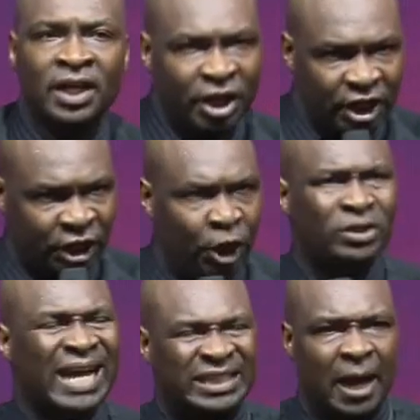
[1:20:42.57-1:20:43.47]
He
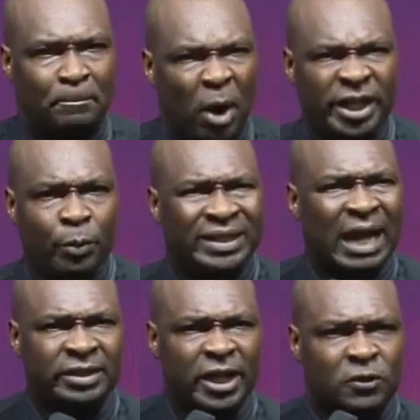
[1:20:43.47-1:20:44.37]
knew that a body
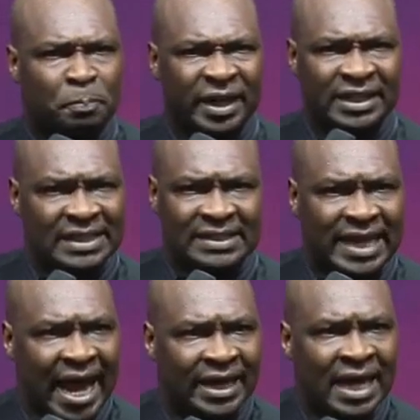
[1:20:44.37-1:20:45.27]
without a spirit is
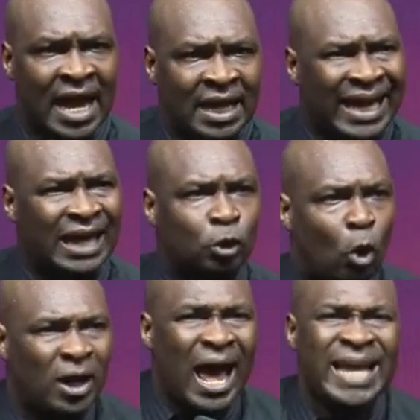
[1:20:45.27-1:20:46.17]
dead. That
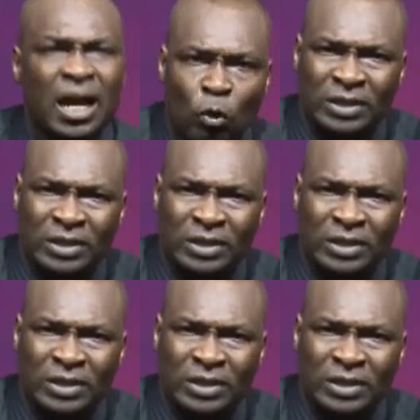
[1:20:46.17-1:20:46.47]
Goliath